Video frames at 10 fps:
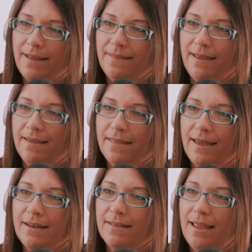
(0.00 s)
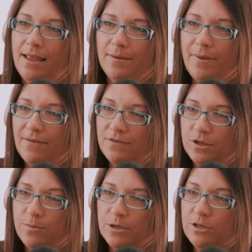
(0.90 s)
I think that they had been
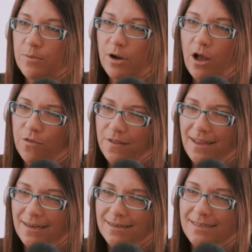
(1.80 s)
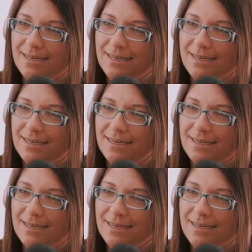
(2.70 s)
super super healthy and mm-hmm.